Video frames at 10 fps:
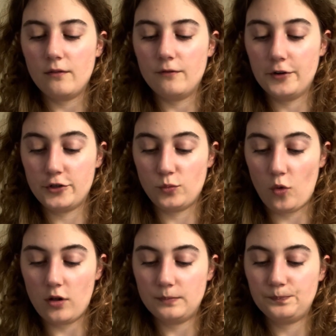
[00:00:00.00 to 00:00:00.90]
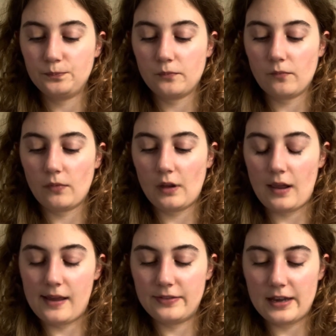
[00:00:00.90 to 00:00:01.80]
virgin wool.
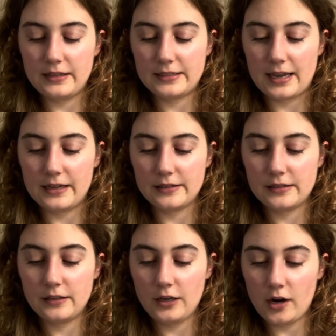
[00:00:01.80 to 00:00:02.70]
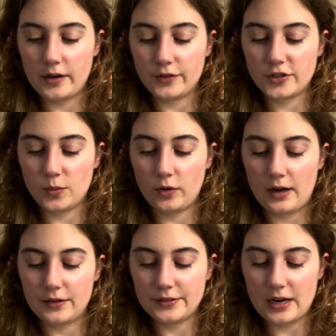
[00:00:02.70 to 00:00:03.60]
And then it says the yardage somewhere
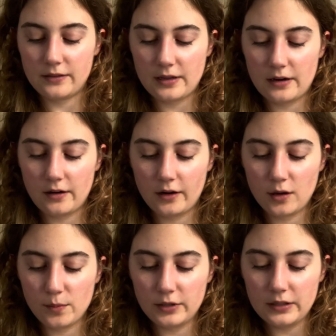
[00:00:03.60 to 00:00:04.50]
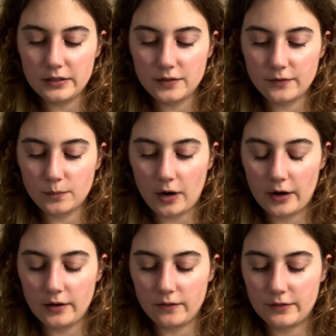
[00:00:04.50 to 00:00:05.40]
else. And then in a completely different
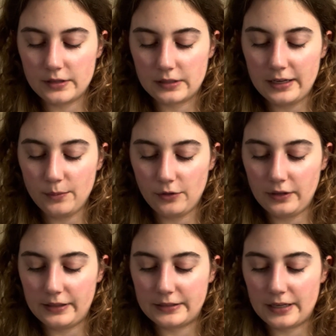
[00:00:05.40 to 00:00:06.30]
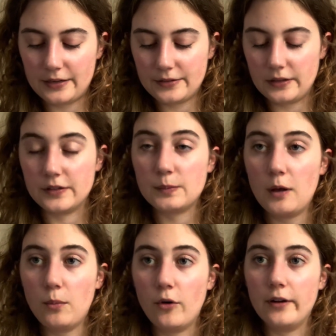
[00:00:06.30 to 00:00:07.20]
part of this label, it says in
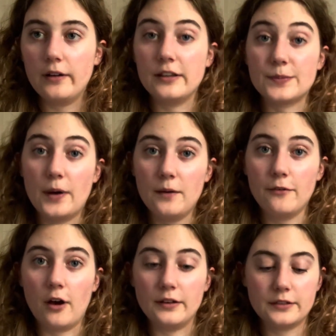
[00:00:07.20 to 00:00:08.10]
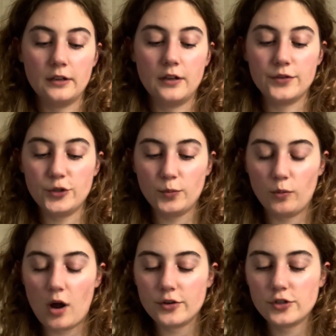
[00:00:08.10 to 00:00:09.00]
small font,
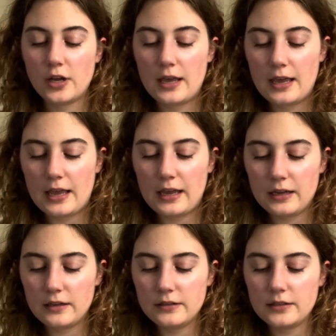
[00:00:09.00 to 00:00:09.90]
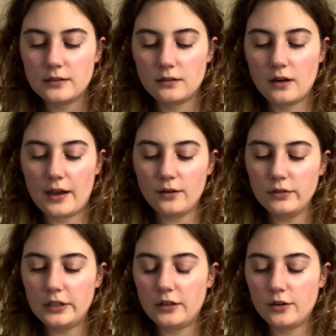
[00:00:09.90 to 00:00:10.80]
superwash. And I don't
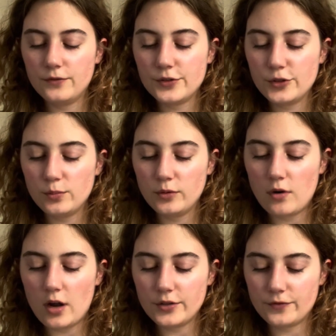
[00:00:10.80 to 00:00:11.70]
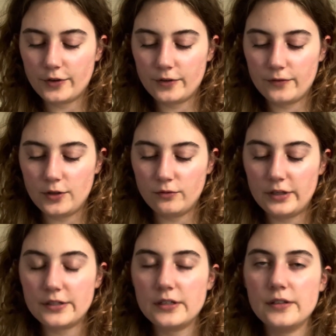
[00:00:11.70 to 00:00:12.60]
really go for superwash for a few
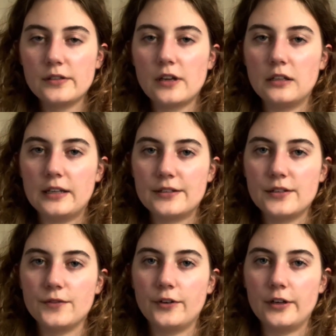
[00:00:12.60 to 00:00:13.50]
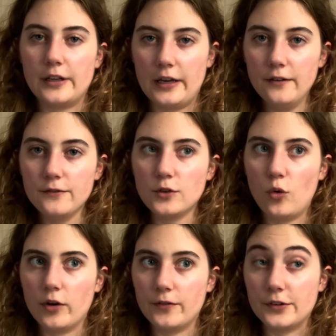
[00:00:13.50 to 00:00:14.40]
reasons, unless it's for a gift or for